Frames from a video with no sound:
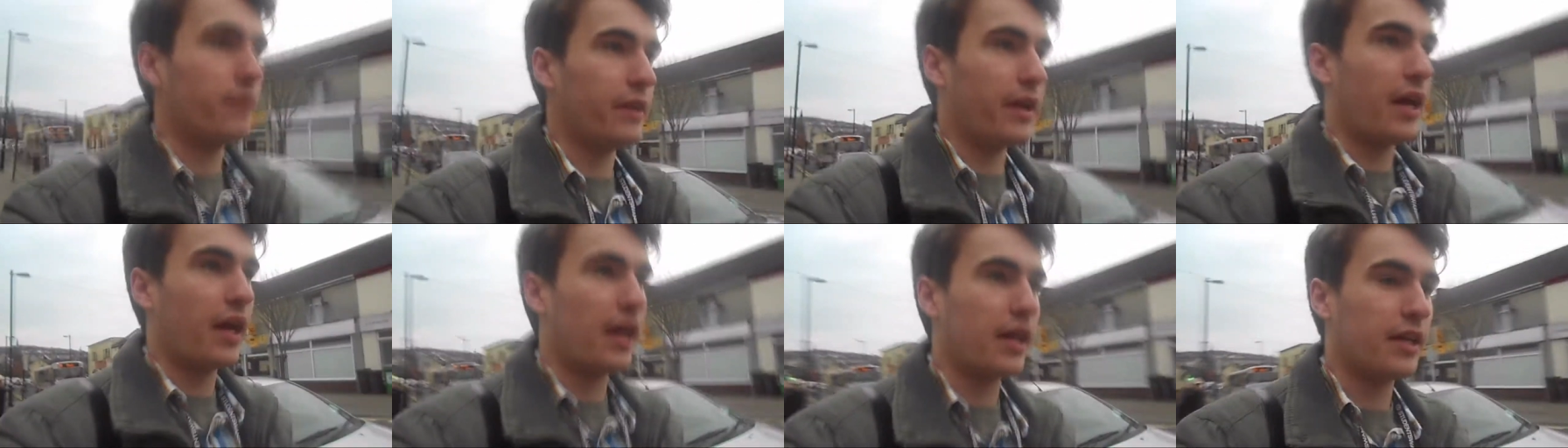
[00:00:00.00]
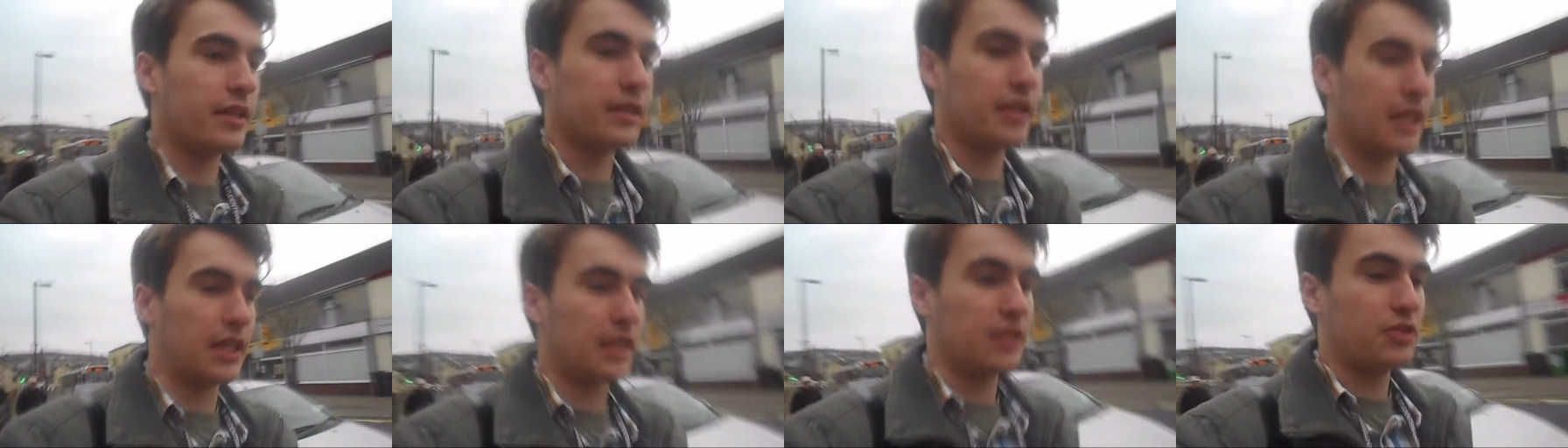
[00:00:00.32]
we
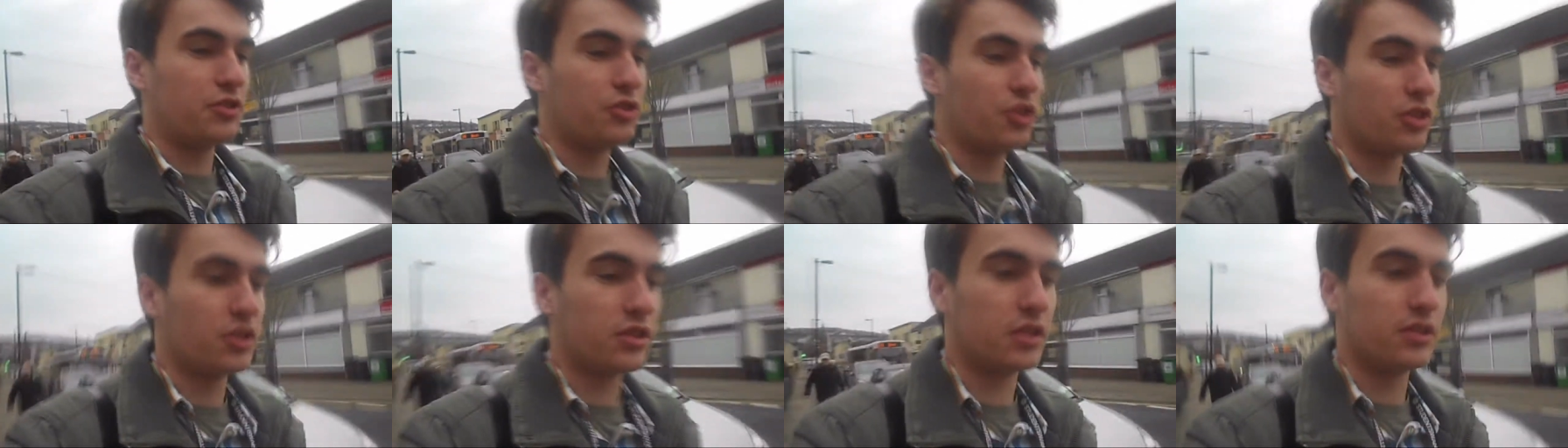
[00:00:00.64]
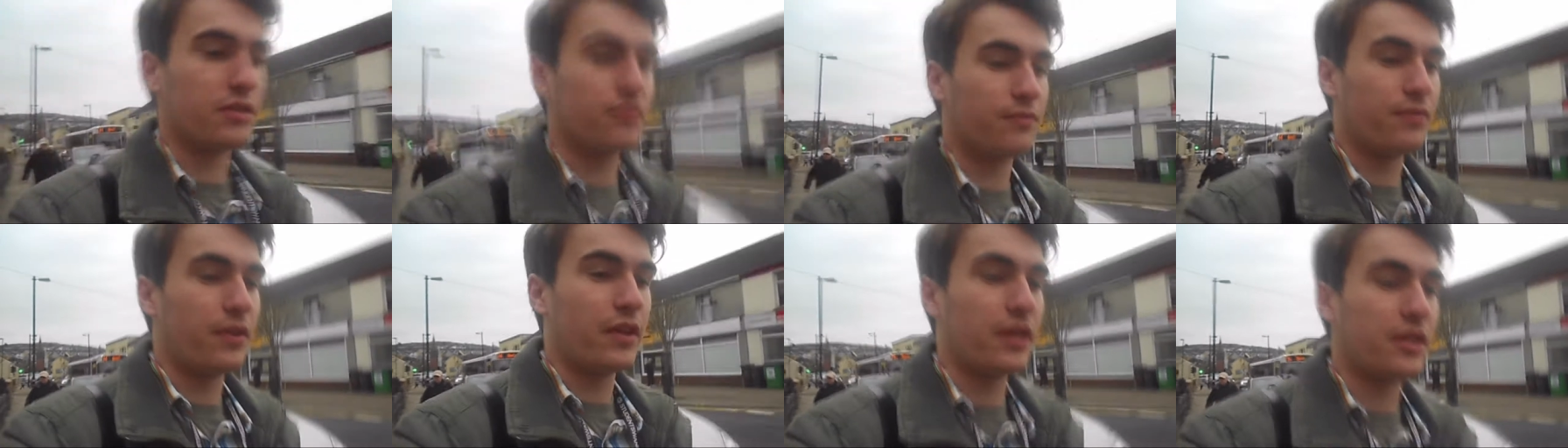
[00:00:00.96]
had just
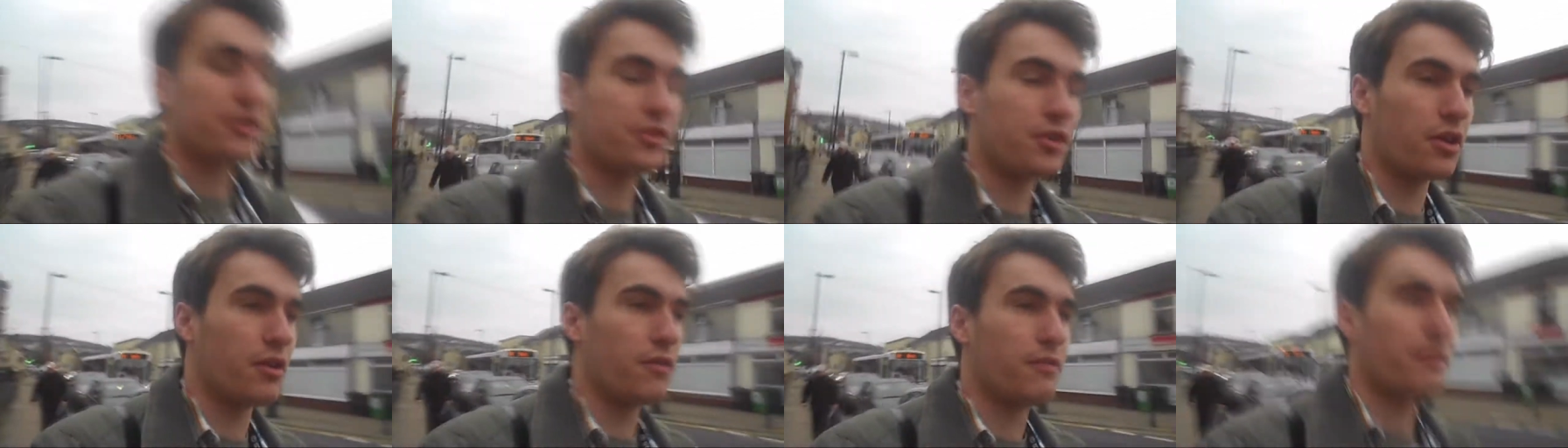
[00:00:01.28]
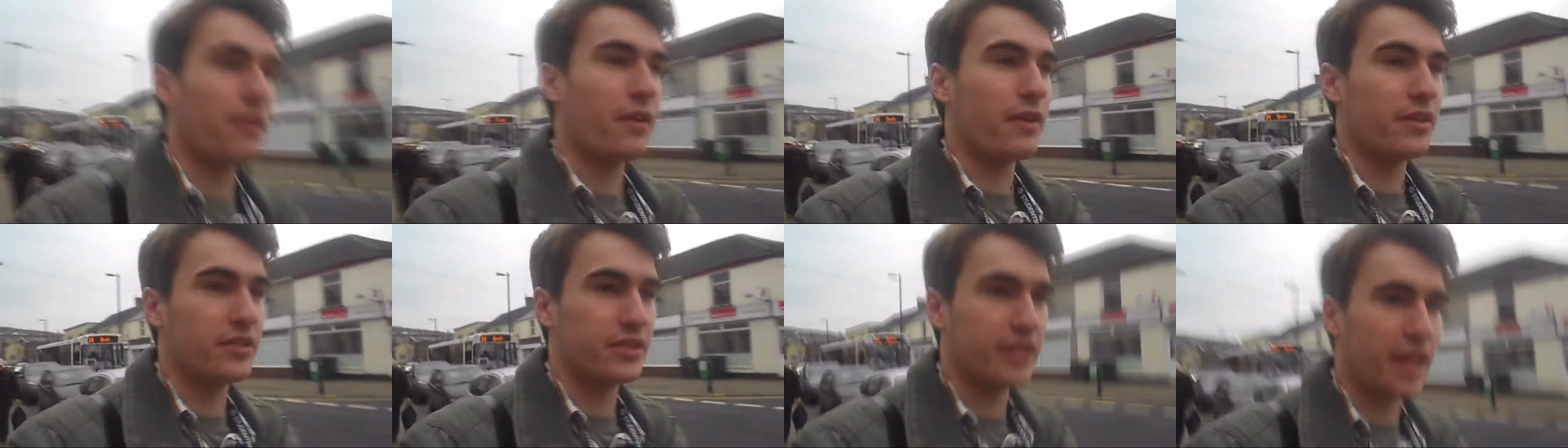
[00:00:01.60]
finished off
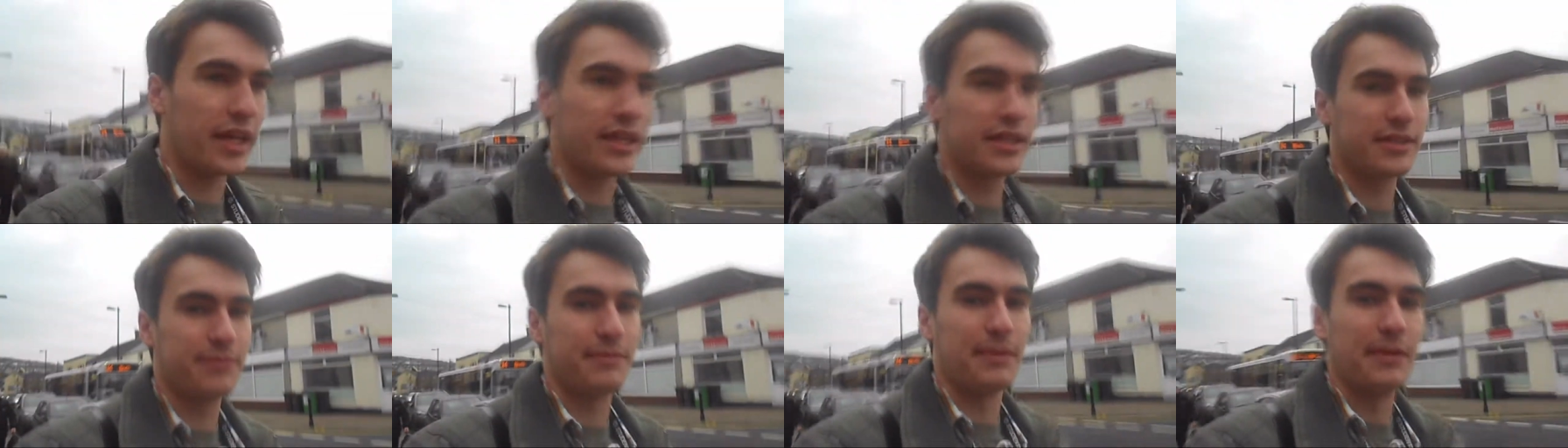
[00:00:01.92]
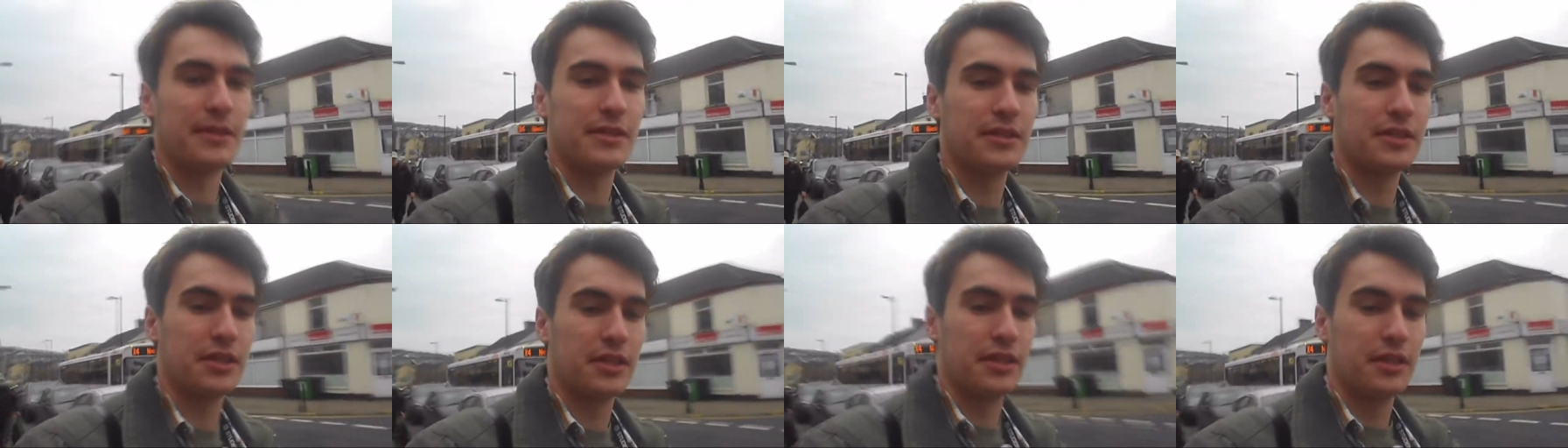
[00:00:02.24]
our assessment